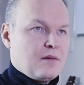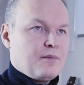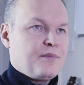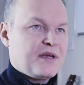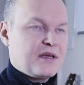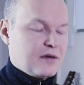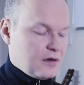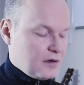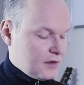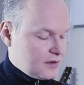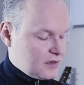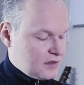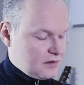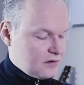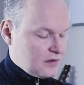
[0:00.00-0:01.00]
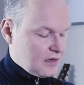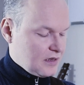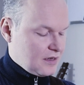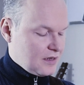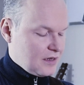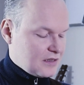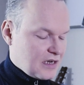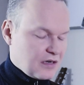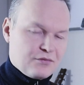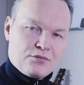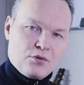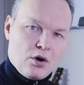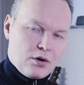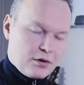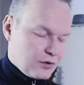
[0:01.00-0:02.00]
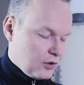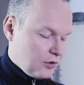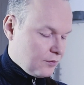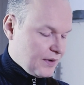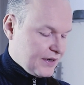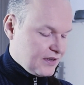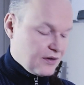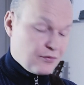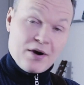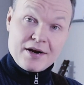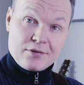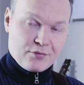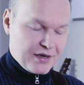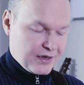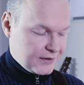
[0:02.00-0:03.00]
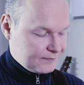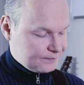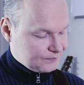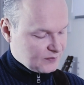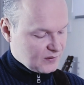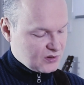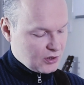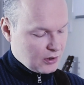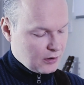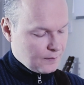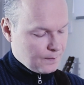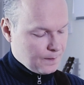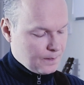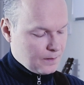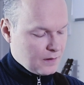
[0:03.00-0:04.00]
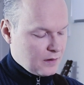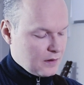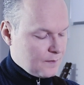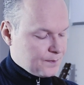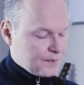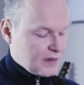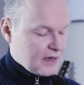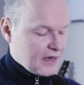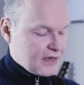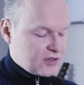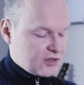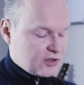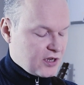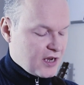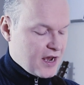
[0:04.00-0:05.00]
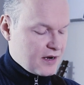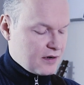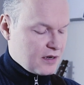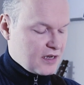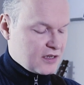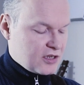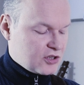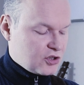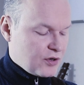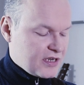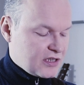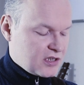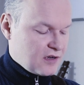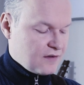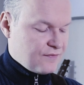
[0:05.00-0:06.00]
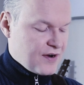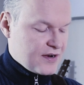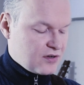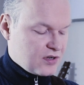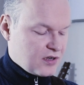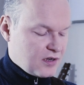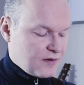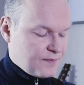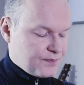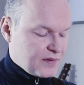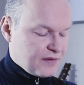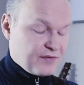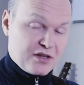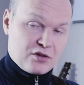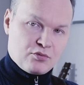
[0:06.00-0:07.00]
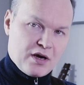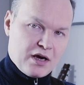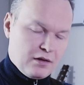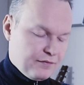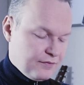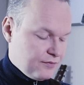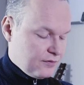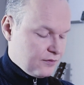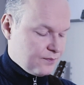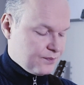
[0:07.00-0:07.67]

because it's kind of wrong, you know, but in the right way. So it's 10. It's fret 12.